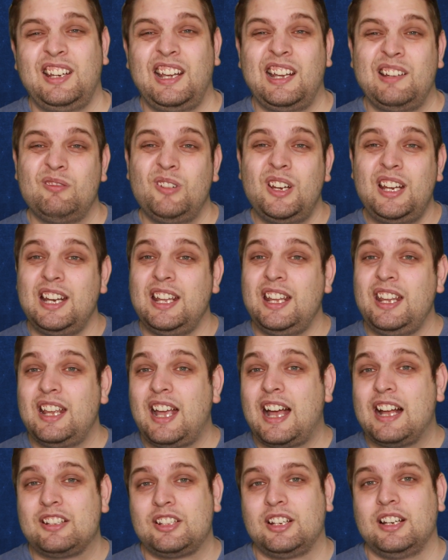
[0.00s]
And really,
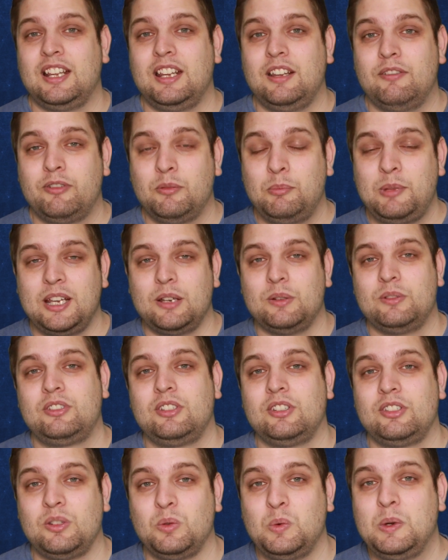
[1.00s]
actually, for me, it was
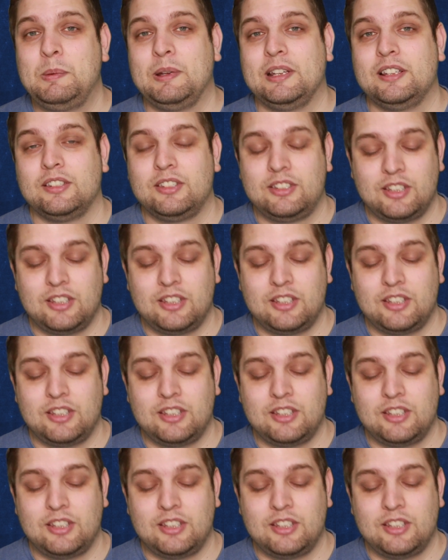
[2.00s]
just the women.